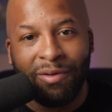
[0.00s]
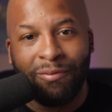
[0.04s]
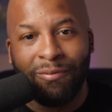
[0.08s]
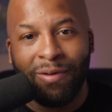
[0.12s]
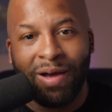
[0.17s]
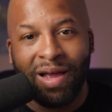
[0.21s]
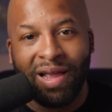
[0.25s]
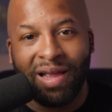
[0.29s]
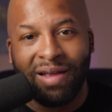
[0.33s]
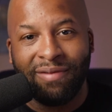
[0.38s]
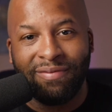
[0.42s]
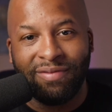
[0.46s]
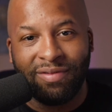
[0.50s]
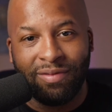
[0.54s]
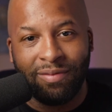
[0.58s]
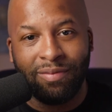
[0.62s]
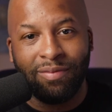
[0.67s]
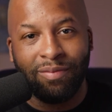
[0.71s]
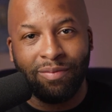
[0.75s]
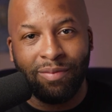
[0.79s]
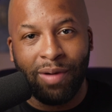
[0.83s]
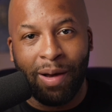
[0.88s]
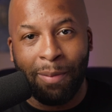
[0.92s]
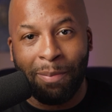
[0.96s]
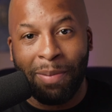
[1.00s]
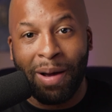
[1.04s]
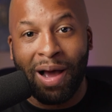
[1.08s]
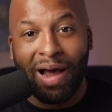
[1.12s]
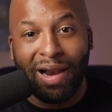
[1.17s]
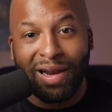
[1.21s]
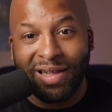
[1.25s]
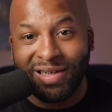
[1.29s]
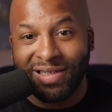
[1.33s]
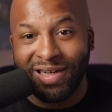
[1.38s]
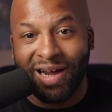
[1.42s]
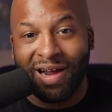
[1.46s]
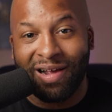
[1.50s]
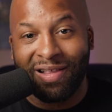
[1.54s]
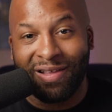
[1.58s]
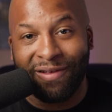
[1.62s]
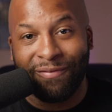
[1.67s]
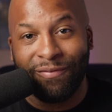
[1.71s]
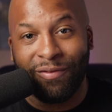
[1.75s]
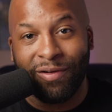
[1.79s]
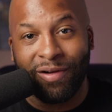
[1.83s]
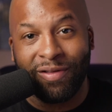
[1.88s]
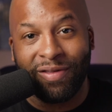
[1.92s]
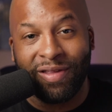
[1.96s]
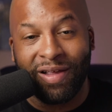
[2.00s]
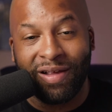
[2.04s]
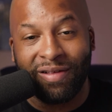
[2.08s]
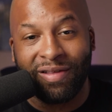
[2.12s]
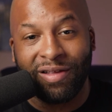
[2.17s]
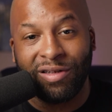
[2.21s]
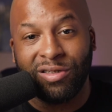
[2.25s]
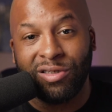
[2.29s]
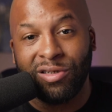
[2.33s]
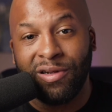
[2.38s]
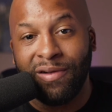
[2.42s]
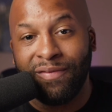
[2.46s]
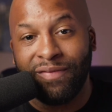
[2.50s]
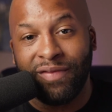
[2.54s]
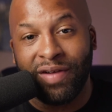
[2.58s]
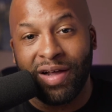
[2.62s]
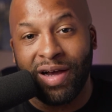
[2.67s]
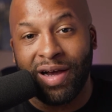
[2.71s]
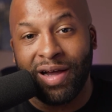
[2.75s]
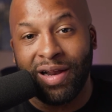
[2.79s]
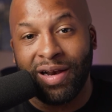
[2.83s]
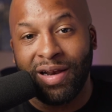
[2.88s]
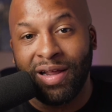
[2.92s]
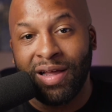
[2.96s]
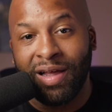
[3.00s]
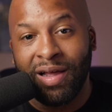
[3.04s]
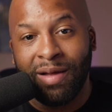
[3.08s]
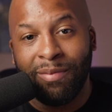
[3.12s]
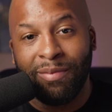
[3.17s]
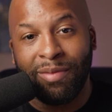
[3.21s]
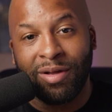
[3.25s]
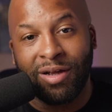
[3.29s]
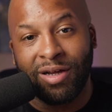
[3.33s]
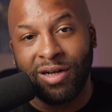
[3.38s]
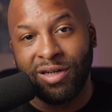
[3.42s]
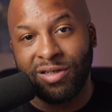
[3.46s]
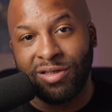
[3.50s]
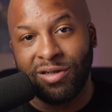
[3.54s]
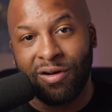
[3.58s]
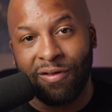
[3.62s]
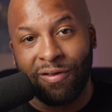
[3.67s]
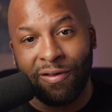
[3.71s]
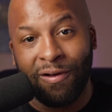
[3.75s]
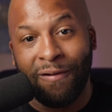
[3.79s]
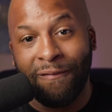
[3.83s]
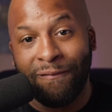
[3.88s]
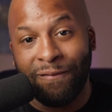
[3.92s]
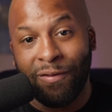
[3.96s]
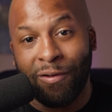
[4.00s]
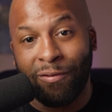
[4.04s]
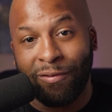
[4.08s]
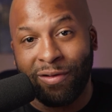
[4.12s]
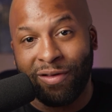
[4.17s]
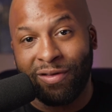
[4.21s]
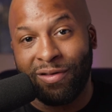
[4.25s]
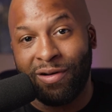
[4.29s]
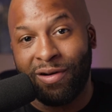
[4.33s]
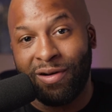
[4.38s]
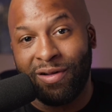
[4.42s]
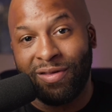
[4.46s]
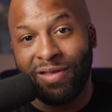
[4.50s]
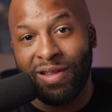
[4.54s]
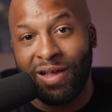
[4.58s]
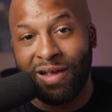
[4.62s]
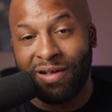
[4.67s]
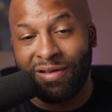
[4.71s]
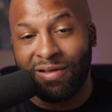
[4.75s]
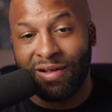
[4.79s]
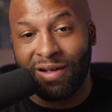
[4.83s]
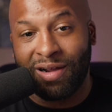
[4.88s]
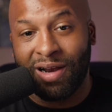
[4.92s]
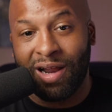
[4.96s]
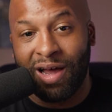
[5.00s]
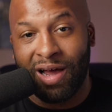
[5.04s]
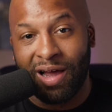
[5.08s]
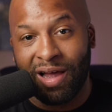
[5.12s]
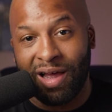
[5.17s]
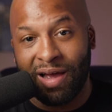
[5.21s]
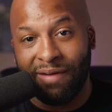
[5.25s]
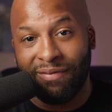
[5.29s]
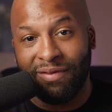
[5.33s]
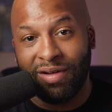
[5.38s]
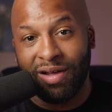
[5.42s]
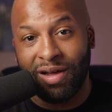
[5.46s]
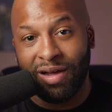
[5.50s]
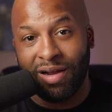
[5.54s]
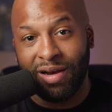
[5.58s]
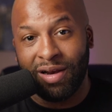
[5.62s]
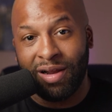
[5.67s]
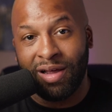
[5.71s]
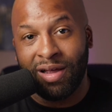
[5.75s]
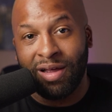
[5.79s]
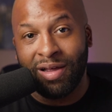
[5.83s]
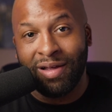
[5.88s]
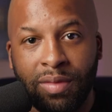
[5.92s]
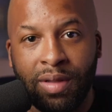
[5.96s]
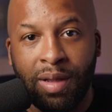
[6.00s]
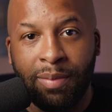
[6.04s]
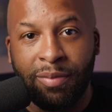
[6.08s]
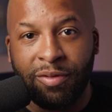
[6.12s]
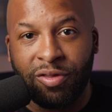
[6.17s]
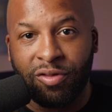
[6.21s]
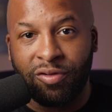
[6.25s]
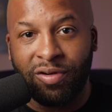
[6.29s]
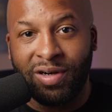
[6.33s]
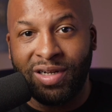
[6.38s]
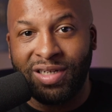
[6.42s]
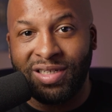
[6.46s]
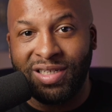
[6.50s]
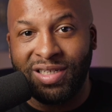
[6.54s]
way of apologizing for the things that you've done because you're so focused on the things the client have done. Number 3,